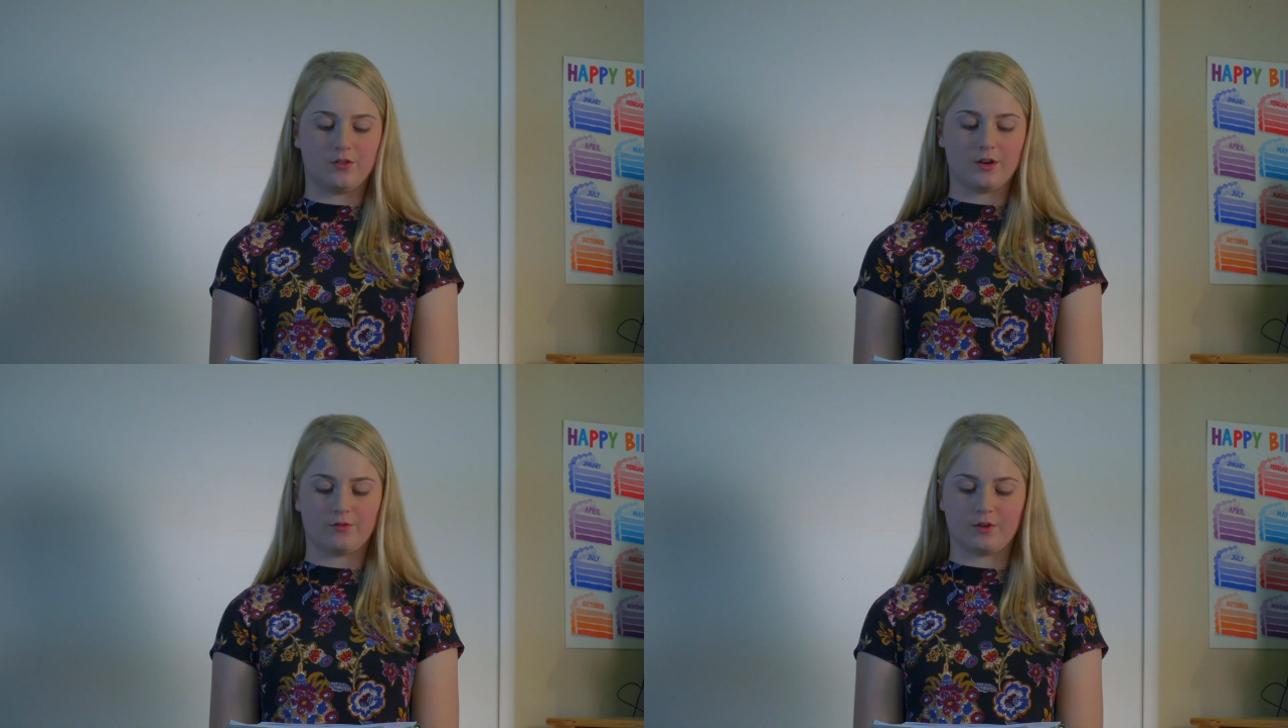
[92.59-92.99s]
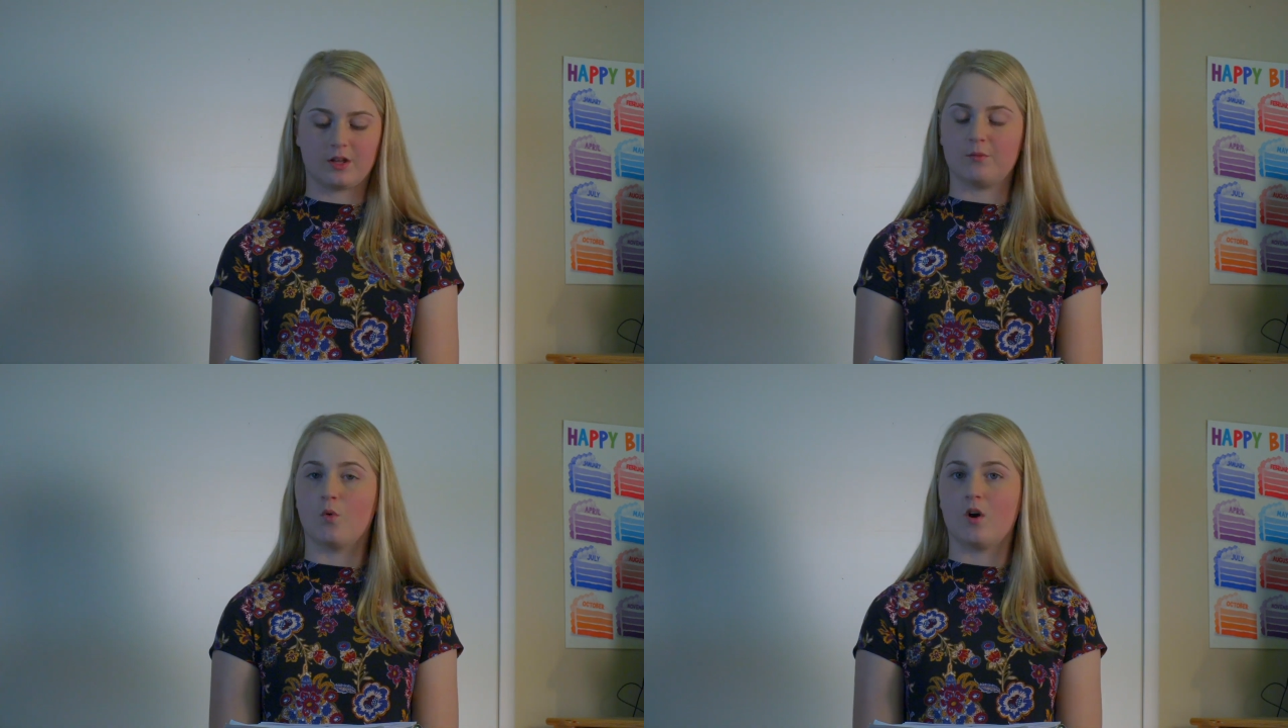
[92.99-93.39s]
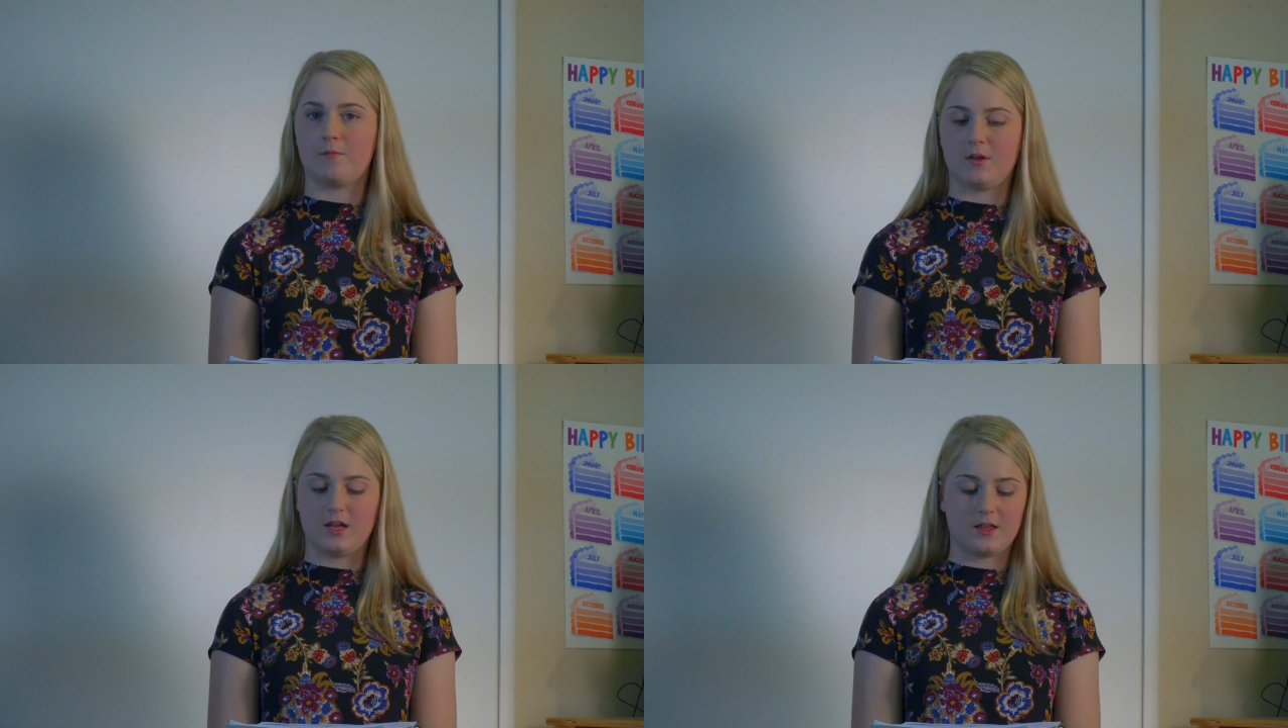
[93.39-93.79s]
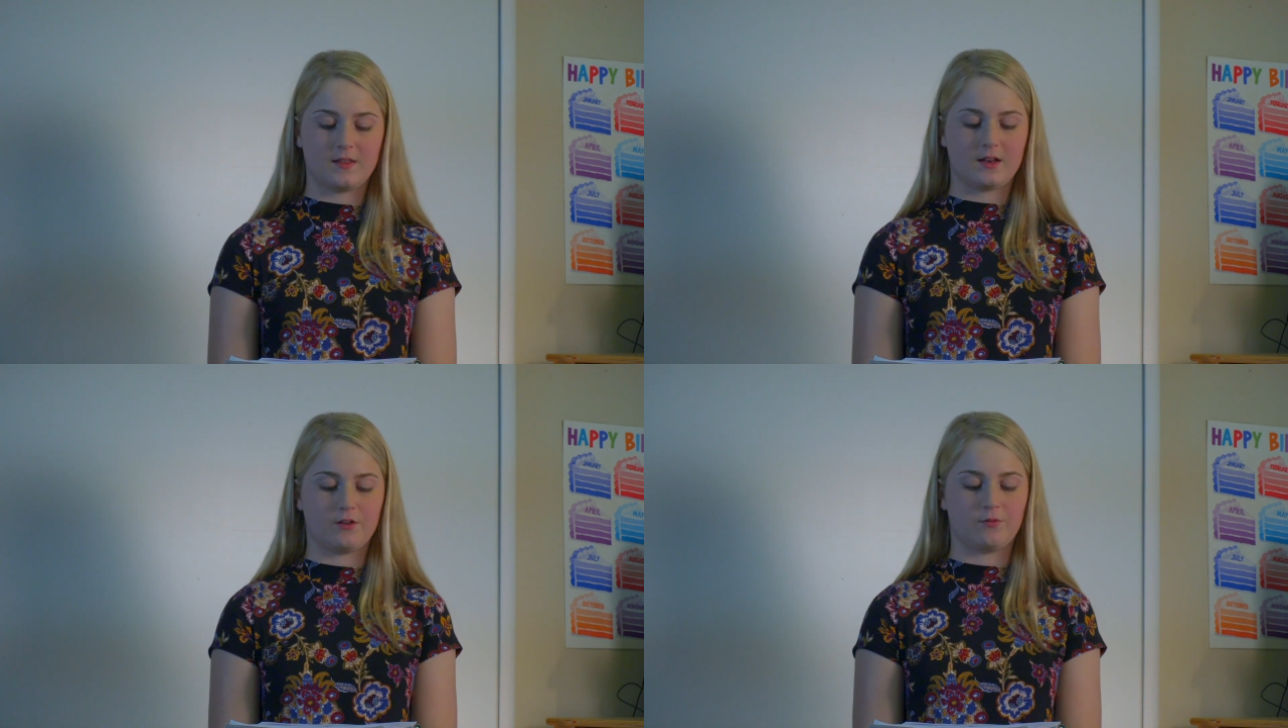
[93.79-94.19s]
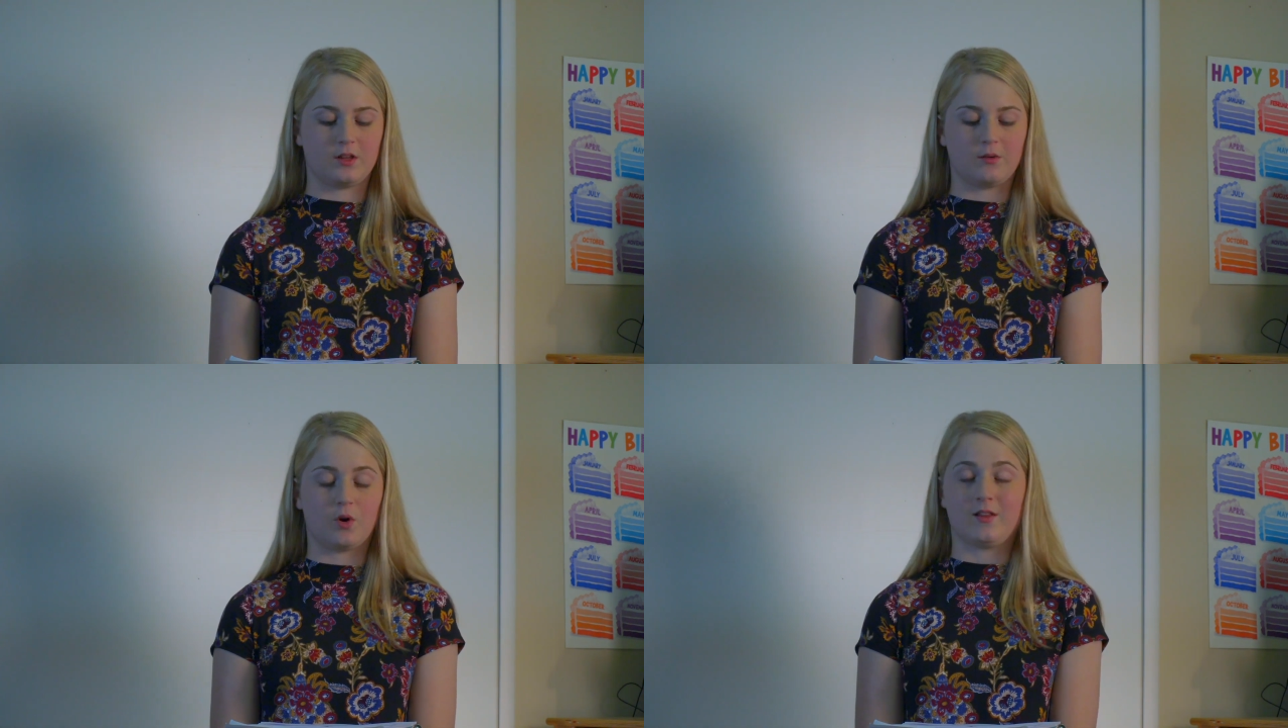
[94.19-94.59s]
didn't really want me and they didn't
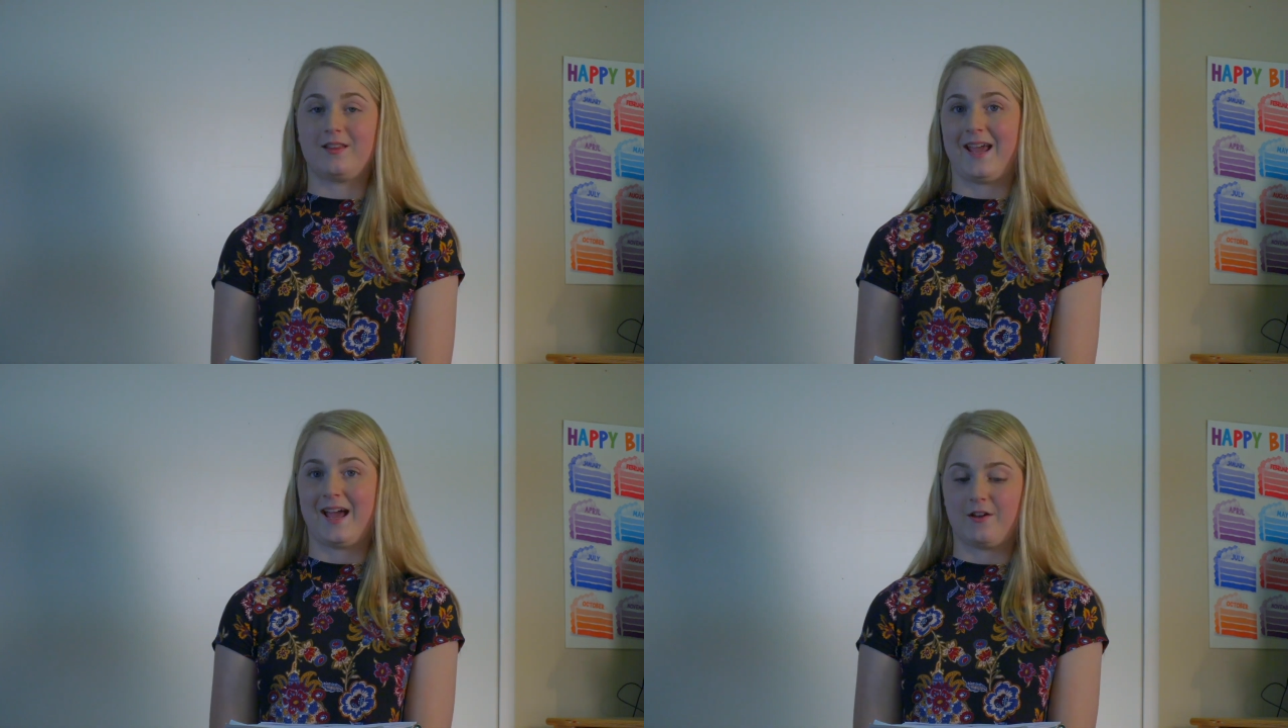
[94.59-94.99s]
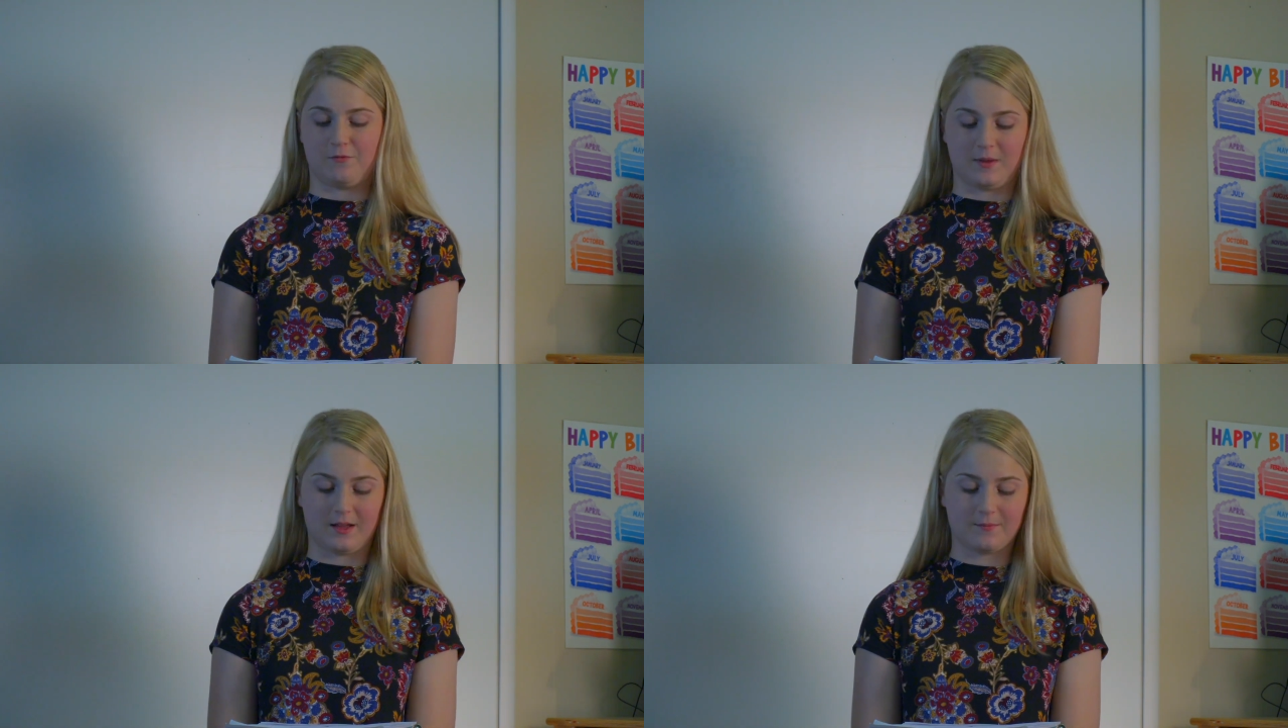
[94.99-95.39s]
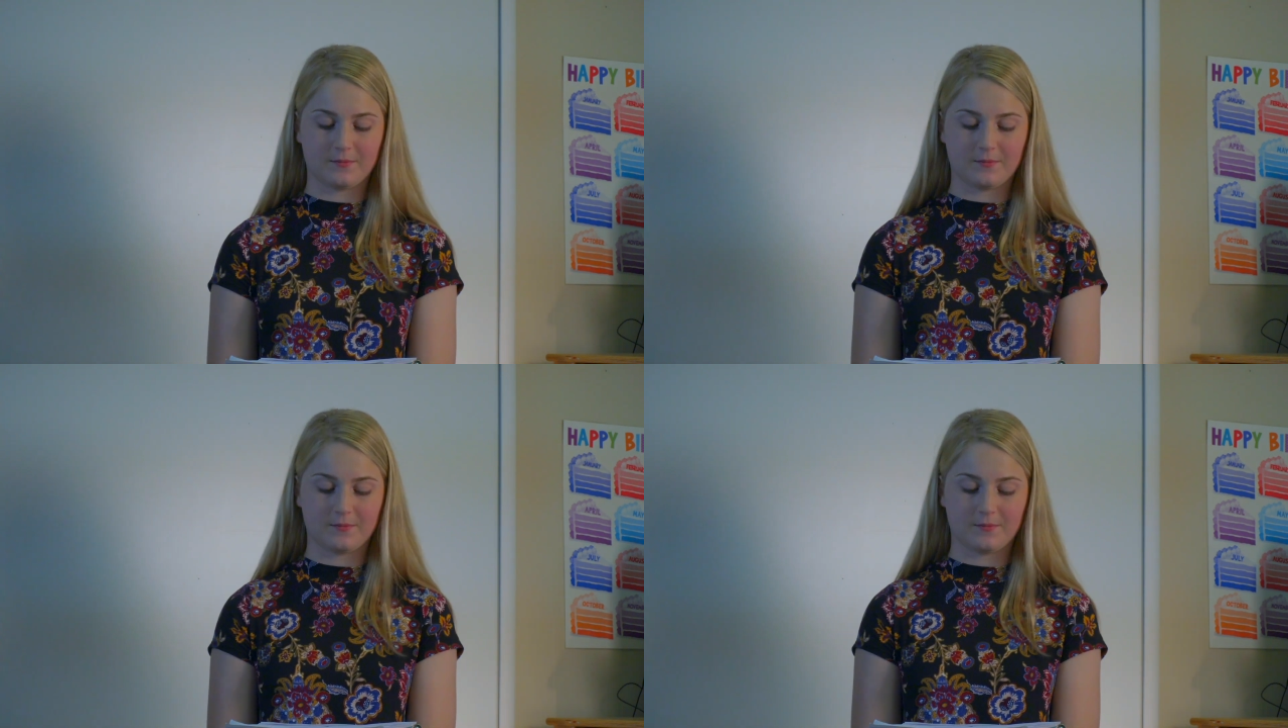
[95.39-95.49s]
really want to have me.